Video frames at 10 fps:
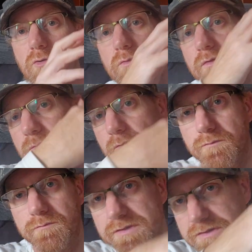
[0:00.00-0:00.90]
with a full
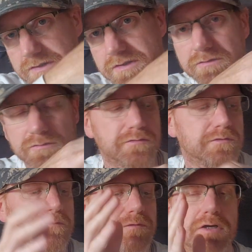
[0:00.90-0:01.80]
360 tour of
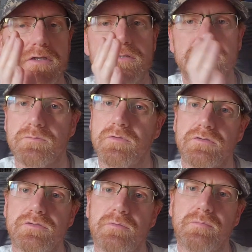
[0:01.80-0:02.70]
the device, some
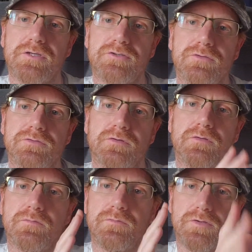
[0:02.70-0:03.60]
close-up pictures
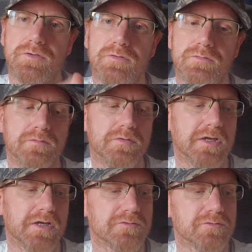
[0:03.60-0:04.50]
of the
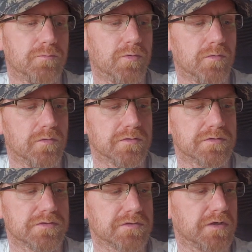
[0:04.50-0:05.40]
actual
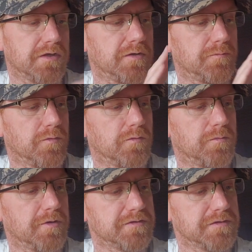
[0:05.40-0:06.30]
ports, all the
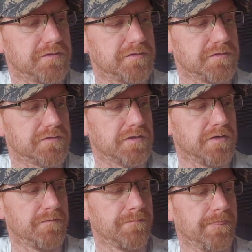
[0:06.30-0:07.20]
buttons,
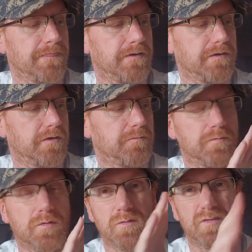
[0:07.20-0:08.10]

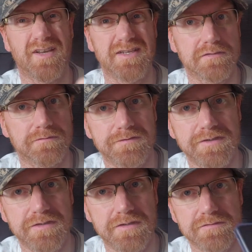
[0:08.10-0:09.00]
all the nice little
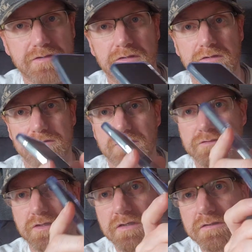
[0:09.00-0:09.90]
details,
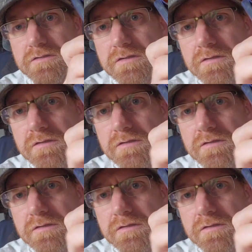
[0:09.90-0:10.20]
such as